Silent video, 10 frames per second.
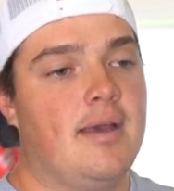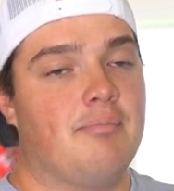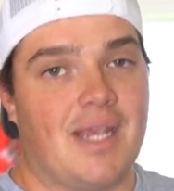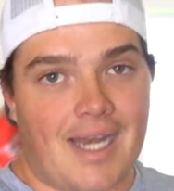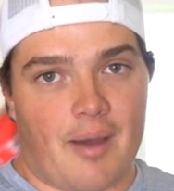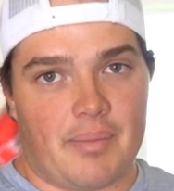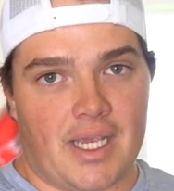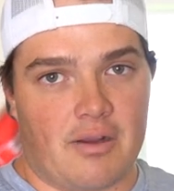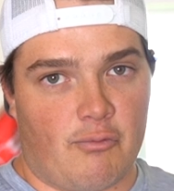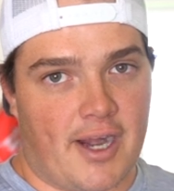Me not
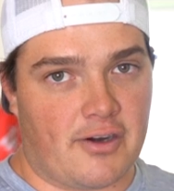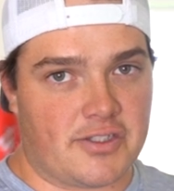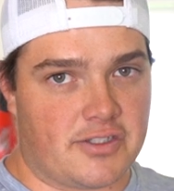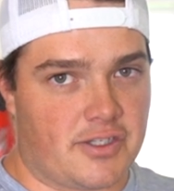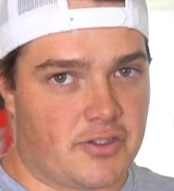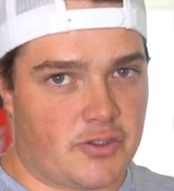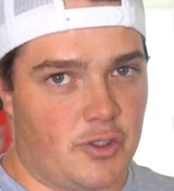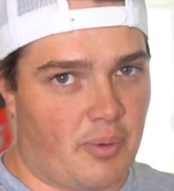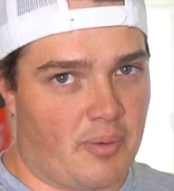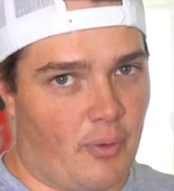being in waders is a
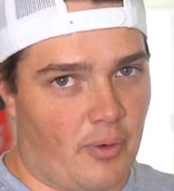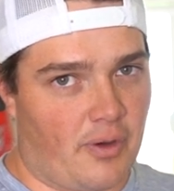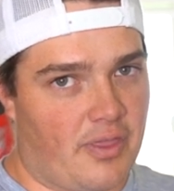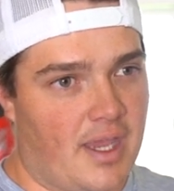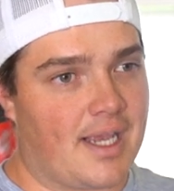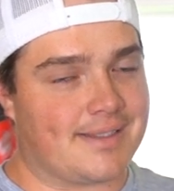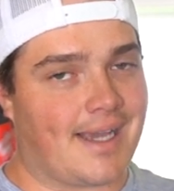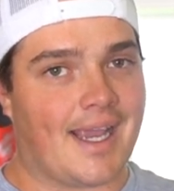super important thing because